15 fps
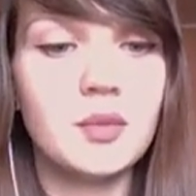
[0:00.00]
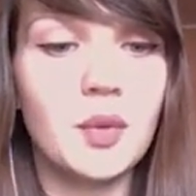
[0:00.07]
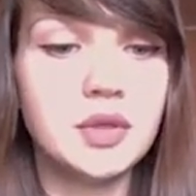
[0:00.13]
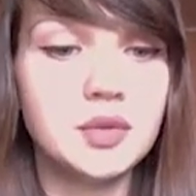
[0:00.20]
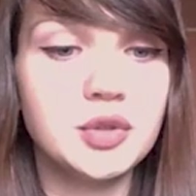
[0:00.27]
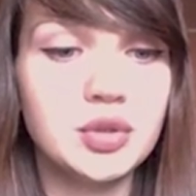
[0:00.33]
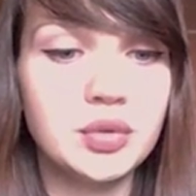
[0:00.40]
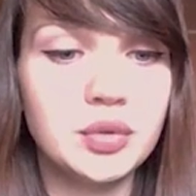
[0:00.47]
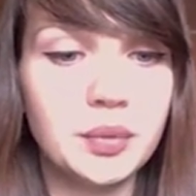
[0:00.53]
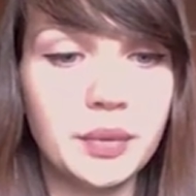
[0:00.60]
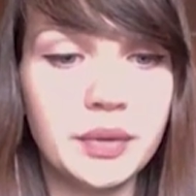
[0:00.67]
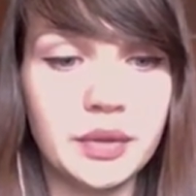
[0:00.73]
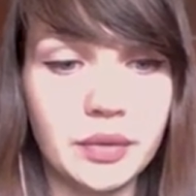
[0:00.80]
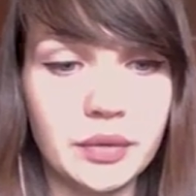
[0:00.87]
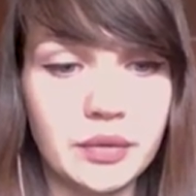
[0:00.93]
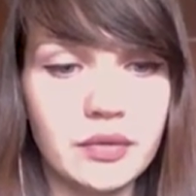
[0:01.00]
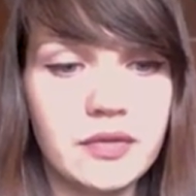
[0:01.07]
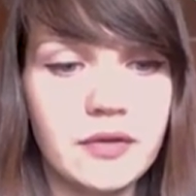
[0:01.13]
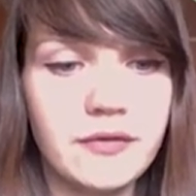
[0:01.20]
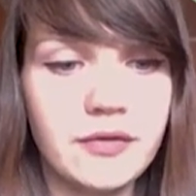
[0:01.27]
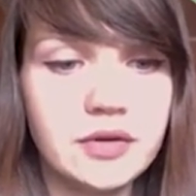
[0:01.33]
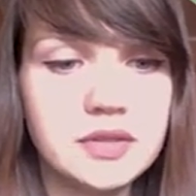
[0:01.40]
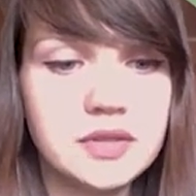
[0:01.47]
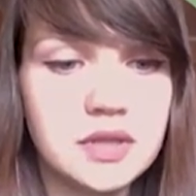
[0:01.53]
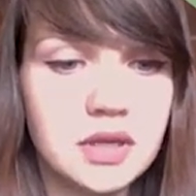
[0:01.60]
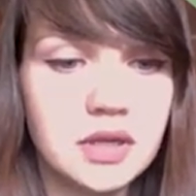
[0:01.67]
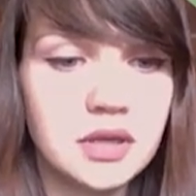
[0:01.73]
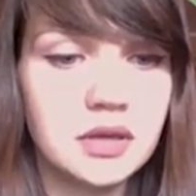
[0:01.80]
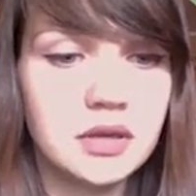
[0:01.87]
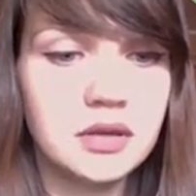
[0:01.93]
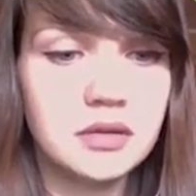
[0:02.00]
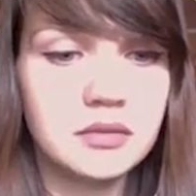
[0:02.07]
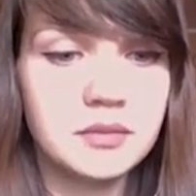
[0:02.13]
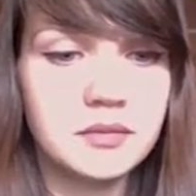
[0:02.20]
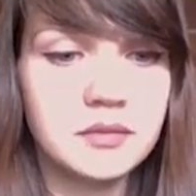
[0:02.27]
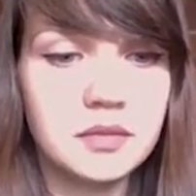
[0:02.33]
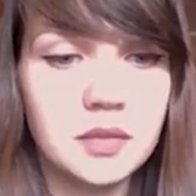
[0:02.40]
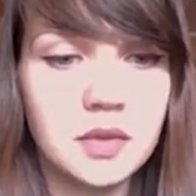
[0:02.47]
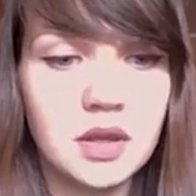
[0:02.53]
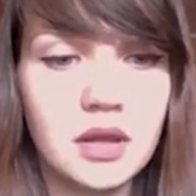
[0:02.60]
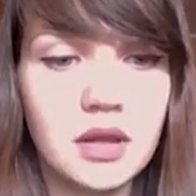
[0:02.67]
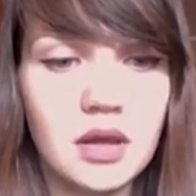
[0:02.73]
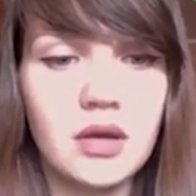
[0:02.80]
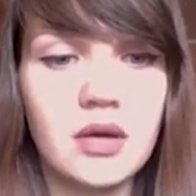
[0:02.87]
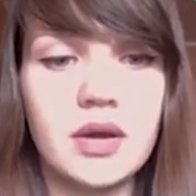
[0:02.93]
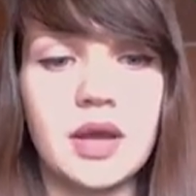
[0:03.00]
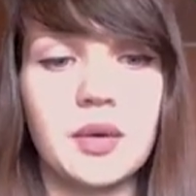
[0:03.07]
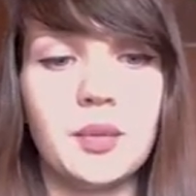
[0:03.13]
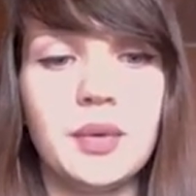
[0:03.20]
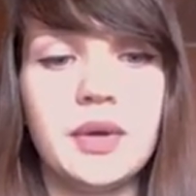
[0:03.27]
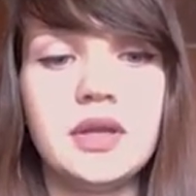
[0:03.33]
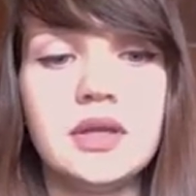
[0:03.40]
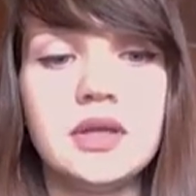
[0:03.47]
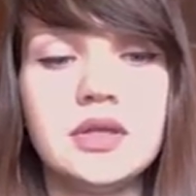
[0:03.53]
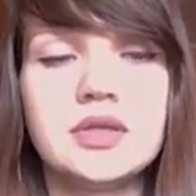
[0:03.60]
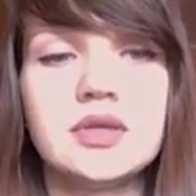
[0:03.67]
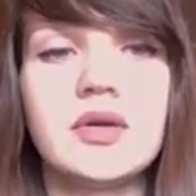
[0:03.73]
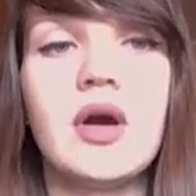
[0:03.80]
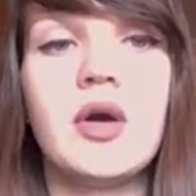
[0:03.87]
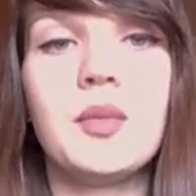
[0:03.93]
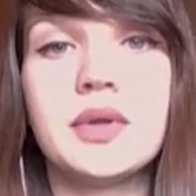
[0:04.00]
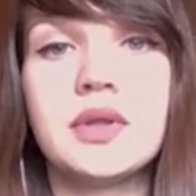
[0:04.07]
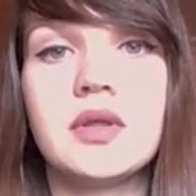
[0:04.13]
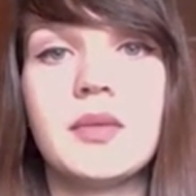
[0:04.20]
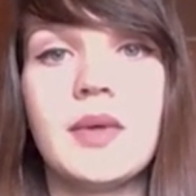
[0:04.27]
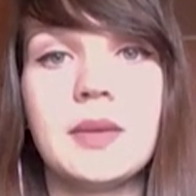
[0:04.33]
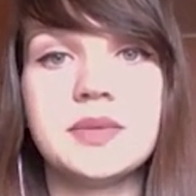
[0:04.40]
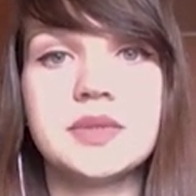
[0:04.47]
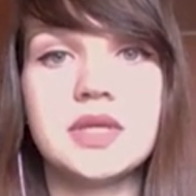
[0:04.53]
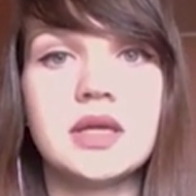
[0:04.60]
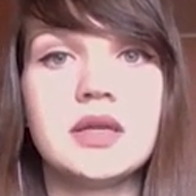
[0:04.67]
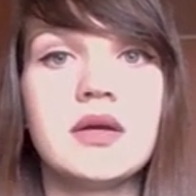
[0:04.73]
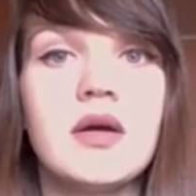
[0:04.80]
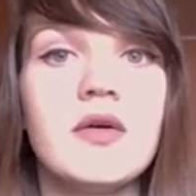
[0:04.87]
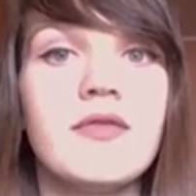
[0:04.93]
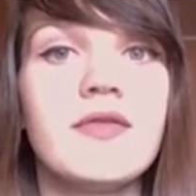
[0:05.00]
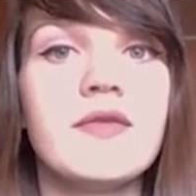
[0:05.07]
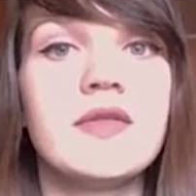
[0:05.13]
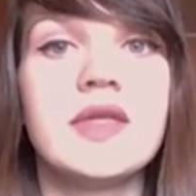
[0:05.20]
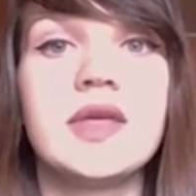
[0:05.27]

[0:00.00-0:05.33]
What should we do? The first thing, okay, we need to open the website of